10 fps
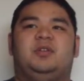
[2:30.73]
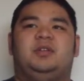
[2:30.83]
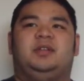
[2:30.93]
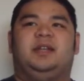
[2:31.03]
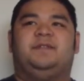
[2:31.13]

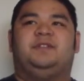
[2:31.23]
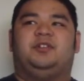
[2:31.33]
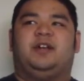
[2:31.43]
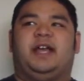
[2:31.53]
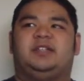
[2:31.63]

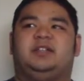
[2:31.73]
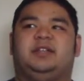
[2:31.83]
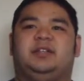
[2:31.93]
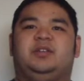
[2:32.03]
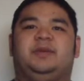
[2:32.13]
lifter
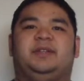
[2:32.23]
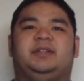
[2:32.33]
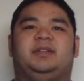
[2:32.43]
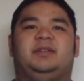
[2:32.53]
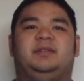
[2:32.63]
actually
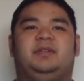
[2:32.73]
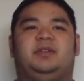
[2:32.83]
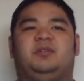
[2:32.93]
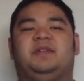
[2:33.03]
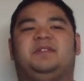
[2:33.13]
doing,
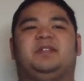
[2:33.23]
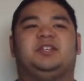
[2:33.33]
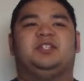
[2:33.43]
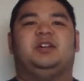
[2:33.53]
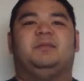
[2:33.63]
lifting the
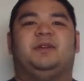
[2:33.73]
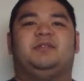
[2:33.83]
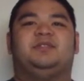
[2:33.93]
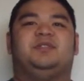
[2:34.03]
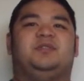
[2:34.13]
shell, but
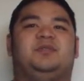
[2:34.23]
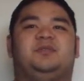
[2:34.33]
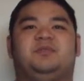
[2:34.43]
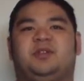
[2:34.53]
also,